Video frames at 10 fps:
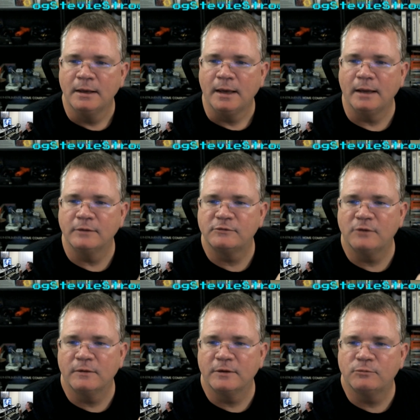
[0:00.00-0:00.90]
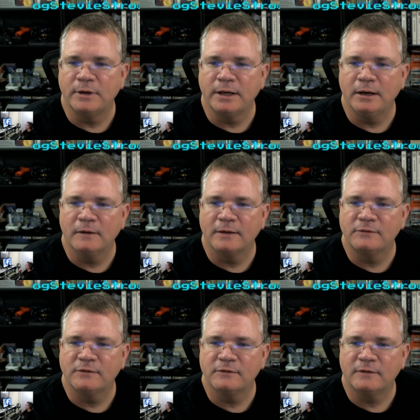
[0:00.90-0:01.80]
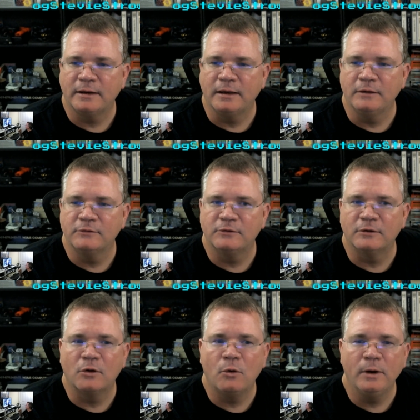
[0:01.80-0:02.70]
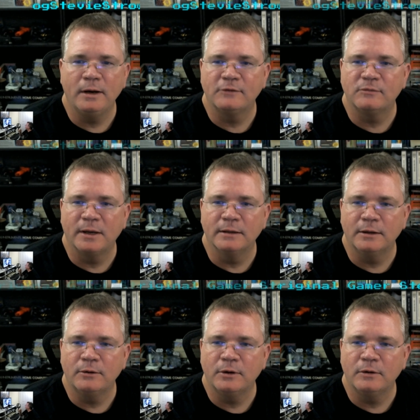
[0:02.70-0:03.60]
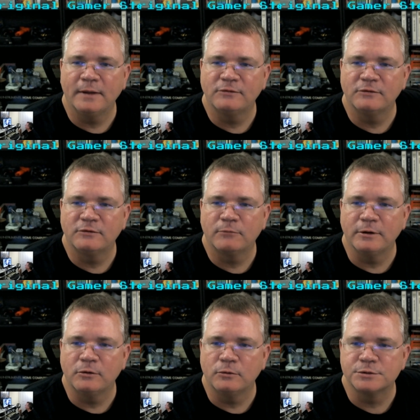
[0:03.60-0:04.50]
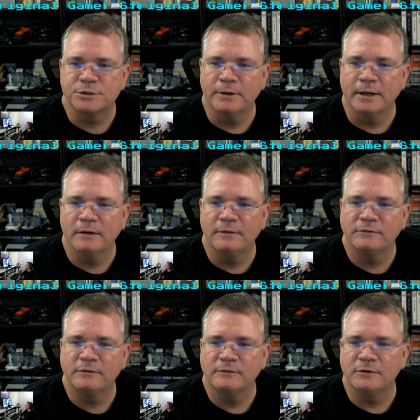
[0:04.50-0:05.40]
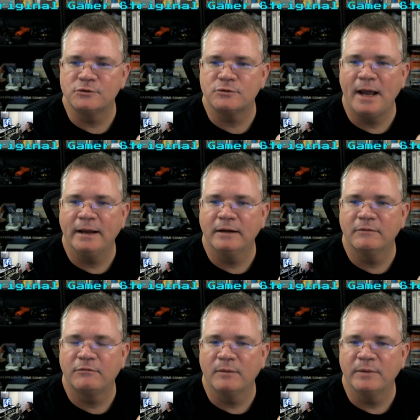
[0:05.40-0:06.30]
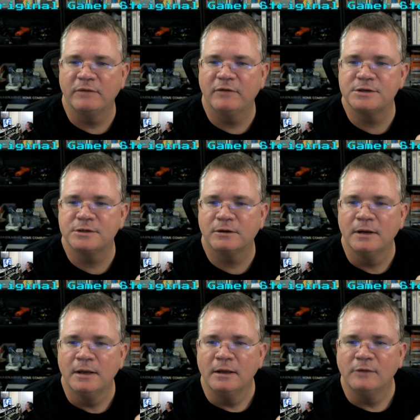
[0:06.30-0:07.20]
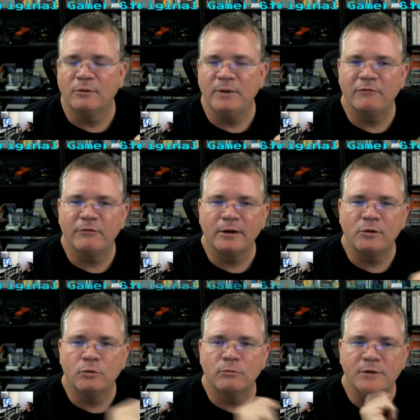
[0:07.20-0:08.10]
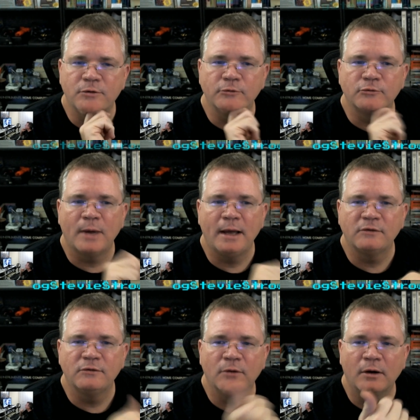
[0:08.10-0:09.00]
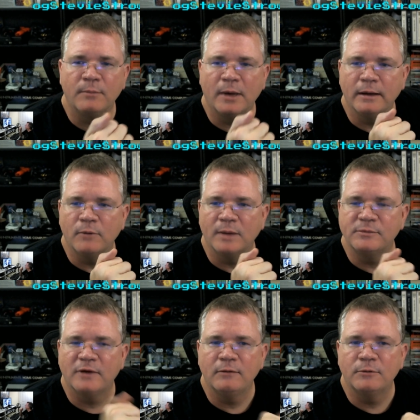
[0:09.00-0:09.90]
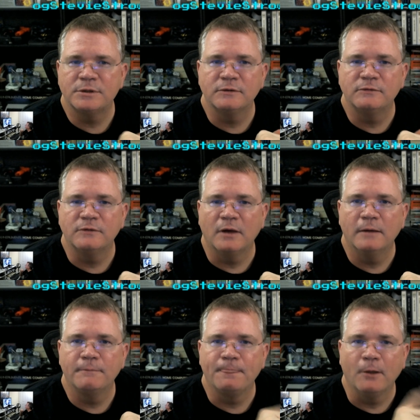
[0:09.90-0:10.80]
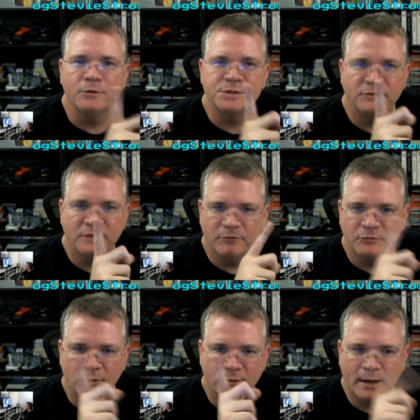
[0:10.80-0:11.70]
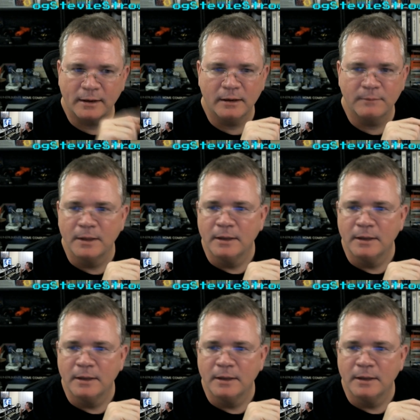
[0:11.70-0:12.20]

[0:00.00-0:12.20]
And so this one here that says like insert coin, that's my logo. That's just a really cool shirt here. This is the dragon from Adventure. So we have really cool retro swag too on my website, which is ogsteviestrow.com.